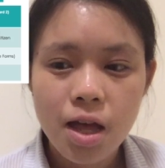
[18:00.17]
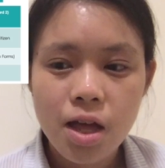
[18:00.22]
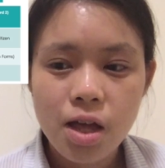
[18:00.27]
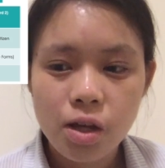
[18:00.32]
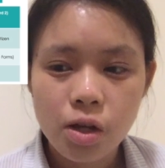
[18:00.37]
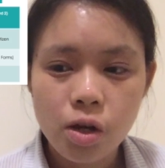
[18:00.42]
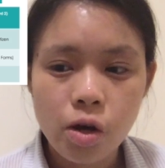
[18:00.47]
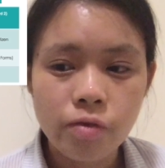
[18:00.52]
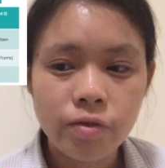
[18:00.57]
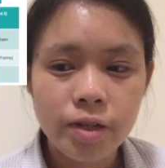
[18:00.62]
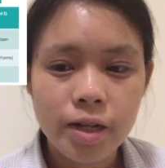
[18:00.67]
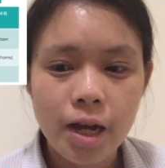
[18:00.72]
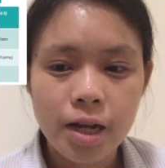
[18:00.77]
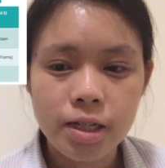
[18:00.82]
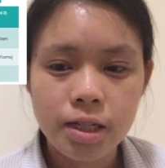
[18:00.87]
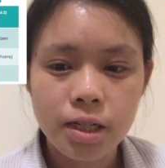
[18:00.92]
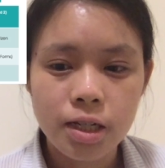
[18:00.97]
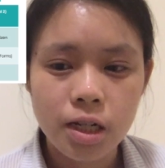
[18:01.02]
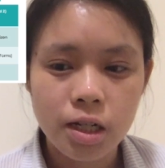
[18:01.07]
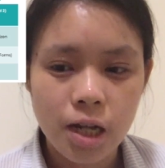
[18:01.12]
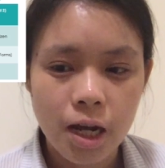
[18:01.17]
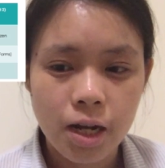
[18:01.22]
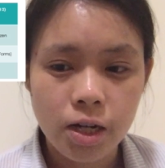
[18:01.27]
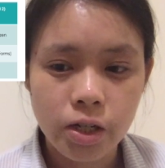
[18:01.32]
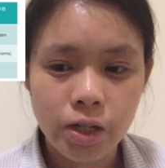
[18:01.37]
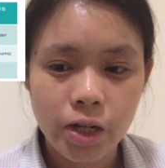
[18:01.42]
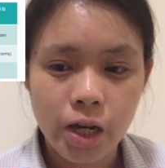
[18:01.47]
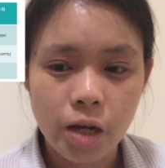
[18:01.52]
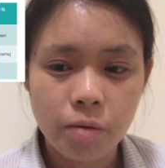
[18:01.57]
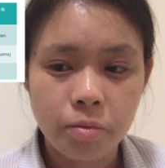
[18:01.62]
COVID-19 and
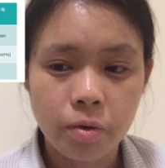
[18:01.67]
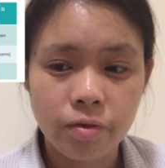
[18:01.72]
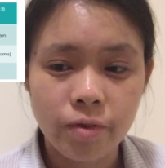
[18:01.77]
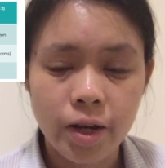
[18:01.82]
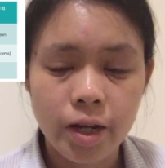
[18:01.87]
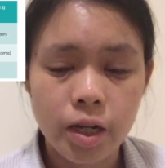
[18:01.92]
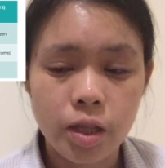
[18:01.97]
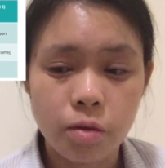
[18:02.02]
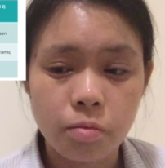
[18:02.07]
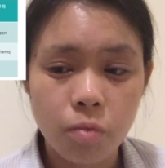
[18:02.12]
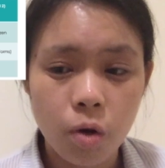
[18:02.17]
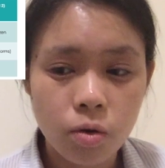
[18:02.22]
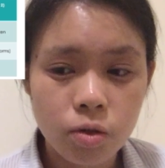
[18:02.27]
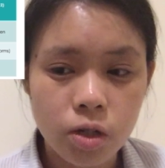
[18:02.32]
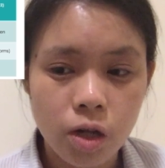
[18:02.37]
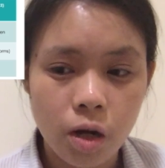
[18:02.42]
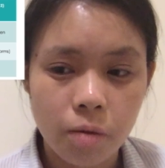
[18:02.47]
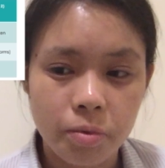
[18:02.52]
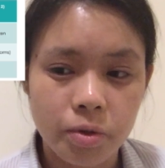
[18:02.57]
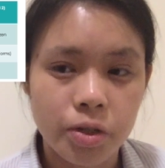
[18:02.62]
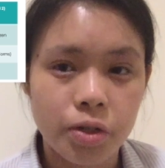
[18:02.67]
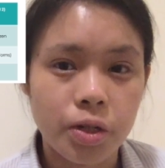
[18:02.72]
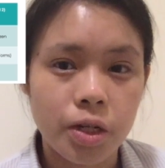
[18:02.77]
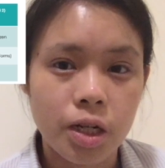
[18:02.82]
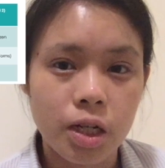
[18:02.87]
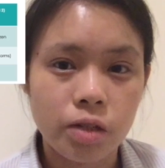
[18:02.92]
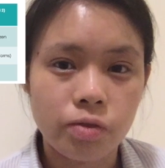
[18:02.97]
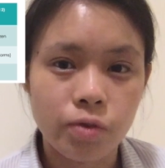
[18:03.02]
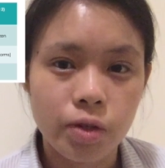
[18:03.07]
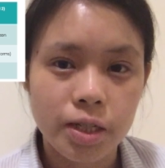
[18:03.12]
HK provided the most
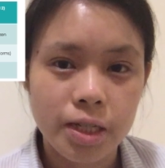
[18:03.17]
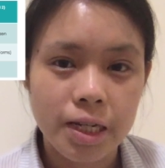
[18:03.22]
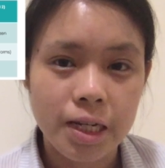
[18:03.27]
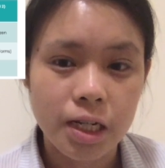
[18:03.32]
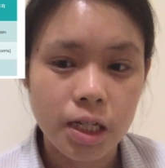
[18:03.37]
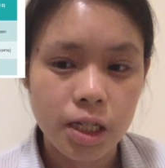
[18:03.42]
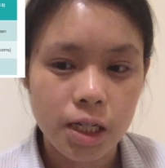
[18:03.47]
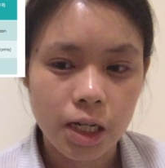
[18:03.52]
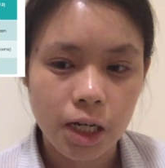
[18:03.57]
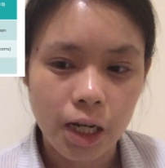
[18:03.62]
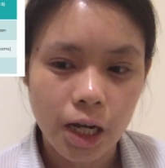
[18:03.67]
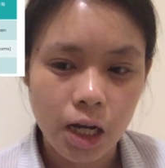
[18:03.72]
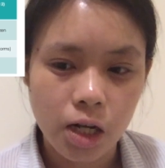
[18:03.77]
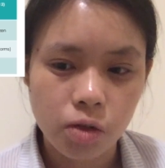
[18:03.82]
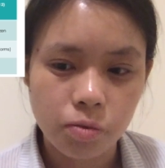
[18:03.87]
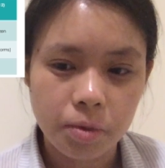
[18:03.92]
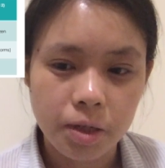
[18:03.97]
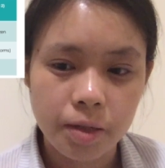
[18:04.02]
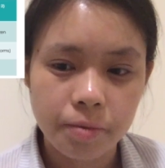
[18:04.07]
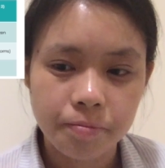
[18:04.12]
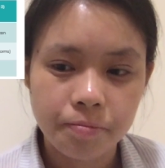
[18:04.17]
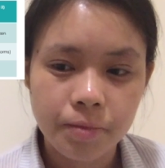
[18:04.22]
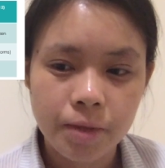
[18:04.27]
opportunities for citizen engagement.